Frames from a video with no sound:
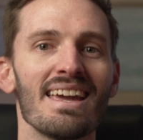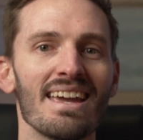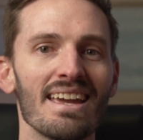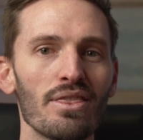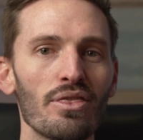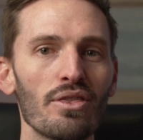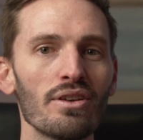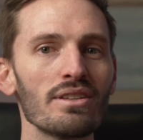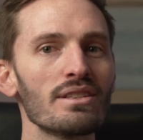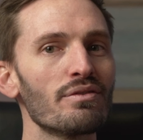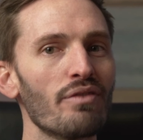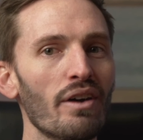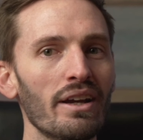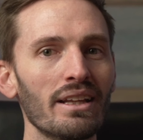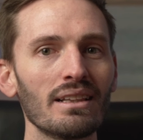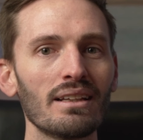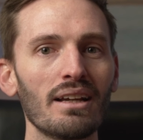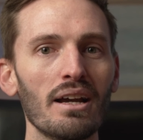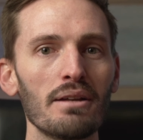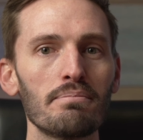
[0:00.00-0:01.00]
In this
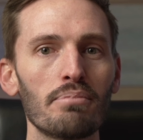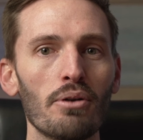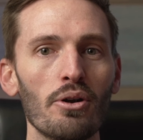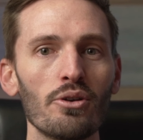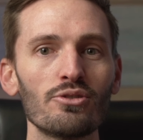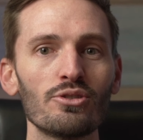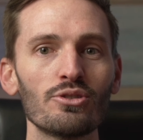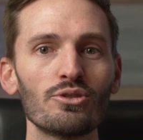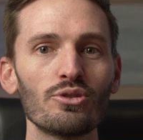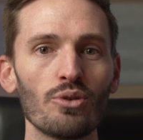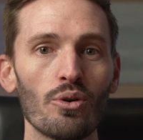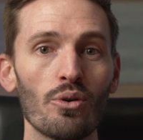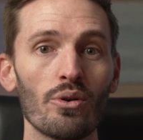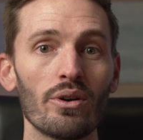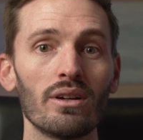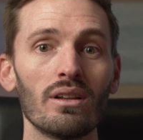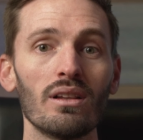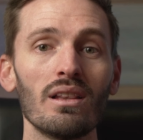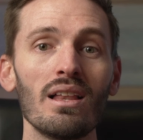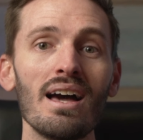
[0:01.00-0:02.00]
Final Cut Pro
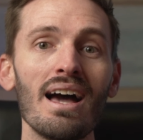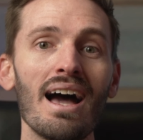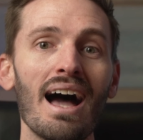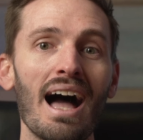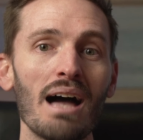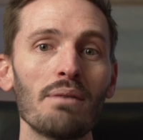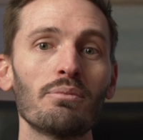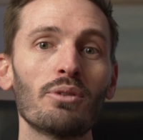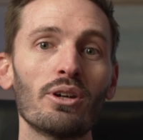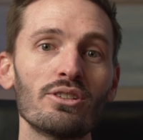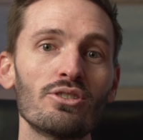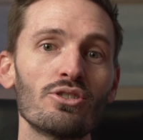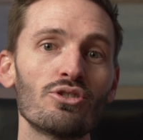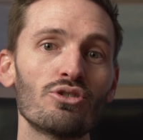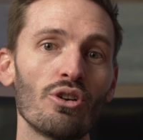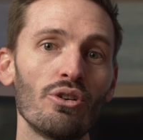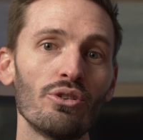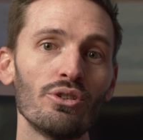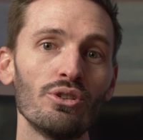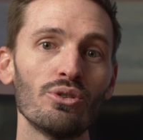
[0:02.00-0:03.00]
tutorial, I'm going to
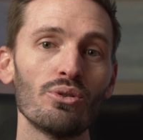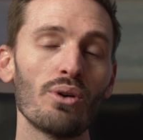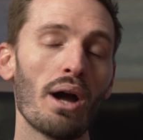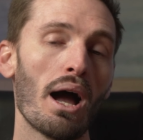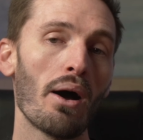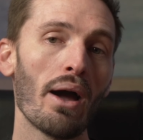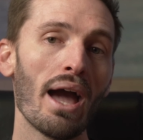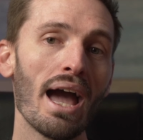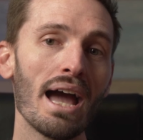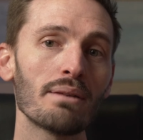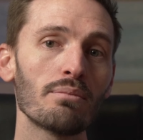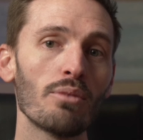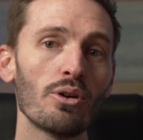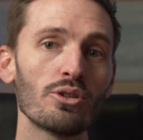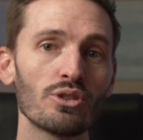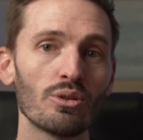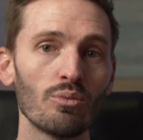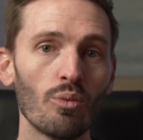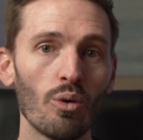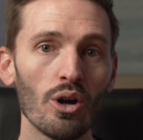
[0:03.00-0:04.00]
show you how
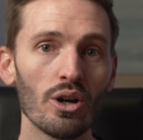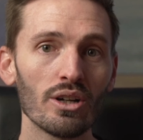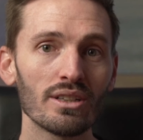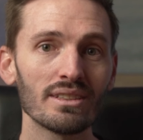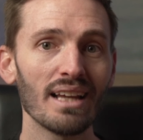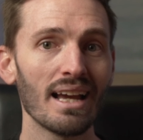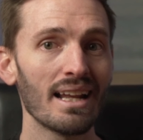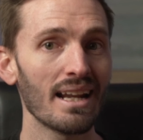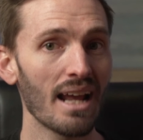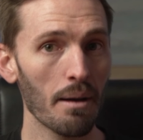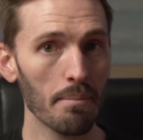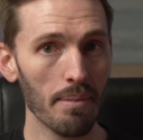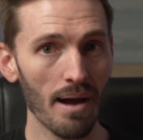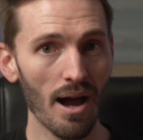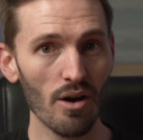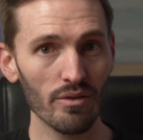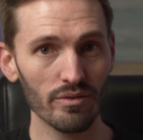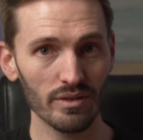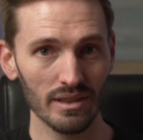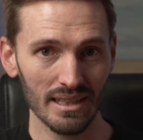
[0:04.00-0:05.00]
AddMotion works and how
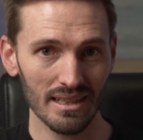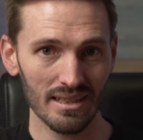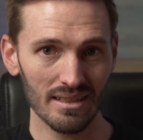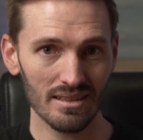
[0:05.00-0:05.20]
powerful it